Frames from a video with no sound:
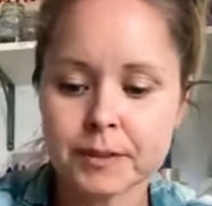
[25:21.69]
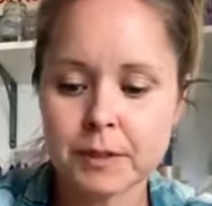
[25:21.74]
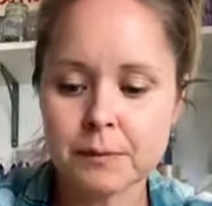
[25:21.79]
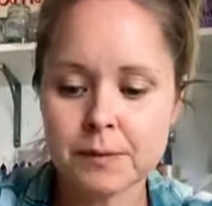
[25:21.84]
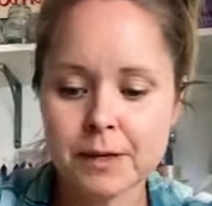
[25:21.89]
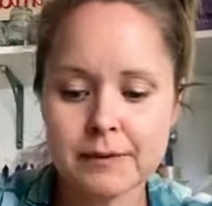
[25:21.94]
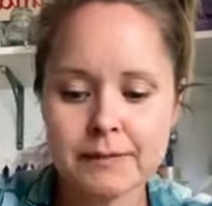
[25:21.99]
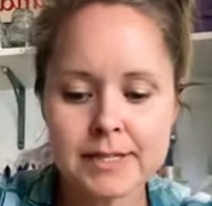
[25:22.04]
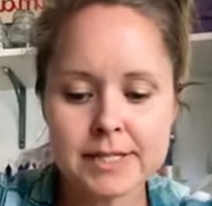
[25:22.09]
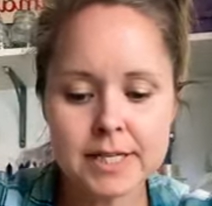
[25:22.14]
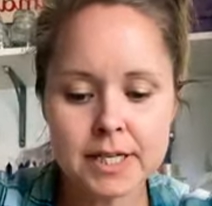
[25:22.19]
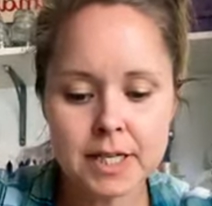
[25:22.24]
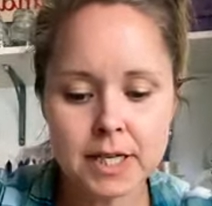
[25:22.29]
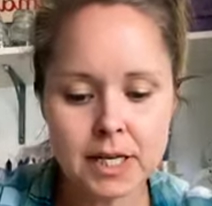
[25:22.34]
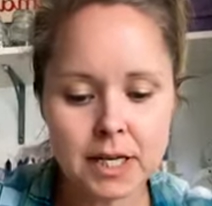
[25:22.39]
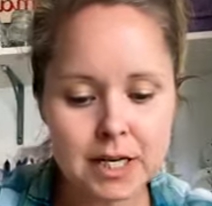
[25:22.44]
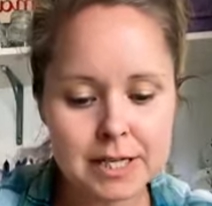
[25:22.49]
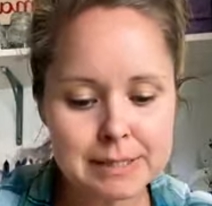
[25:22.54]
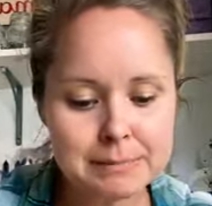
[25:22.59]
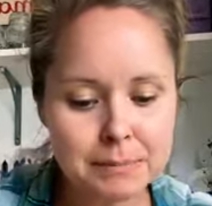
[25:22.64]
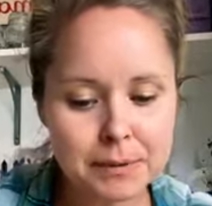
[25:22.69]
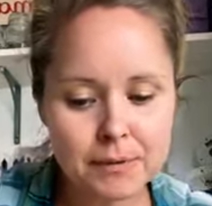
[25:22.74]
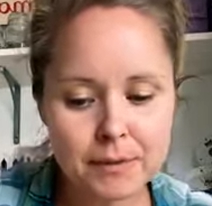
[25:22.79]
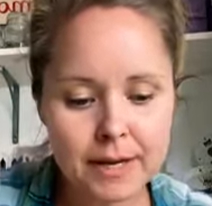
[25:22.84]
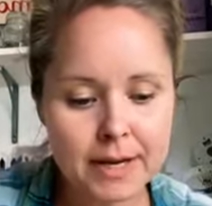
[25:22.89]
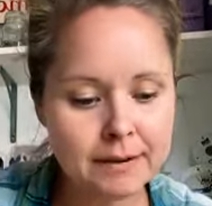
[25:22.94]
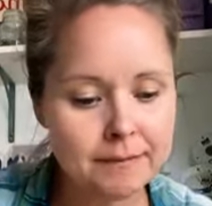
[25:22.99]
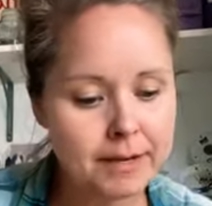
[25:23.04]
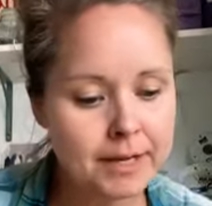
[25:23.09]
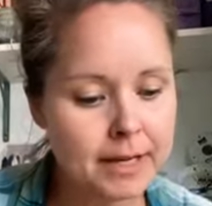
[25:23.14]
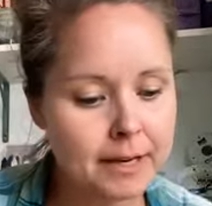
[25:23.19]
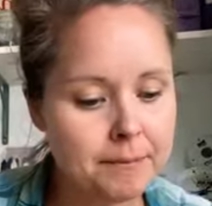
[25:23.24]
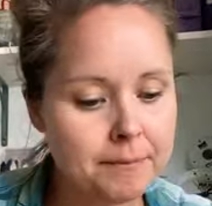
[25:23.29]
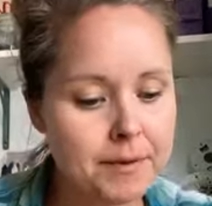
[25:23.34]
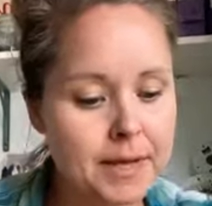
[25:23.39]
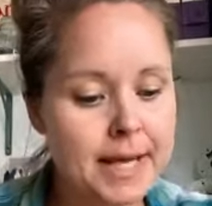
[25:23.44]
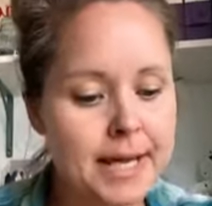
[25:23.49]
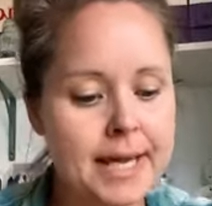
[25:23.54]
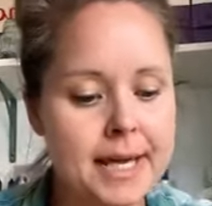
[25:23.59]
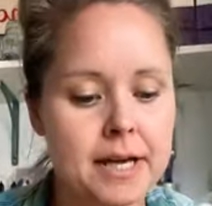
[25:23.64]
where is the clasp on there again?
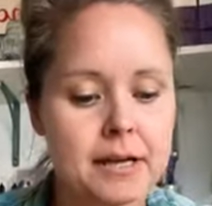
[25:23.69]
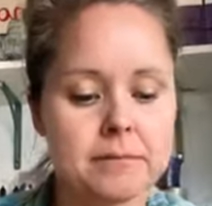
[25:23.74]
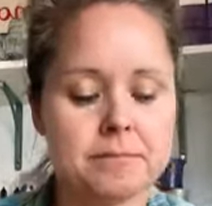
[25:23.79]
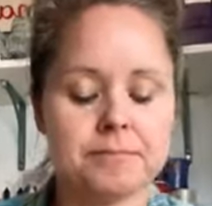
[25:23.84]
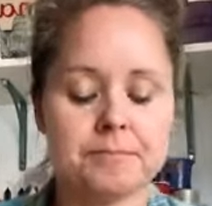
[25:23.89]
Here.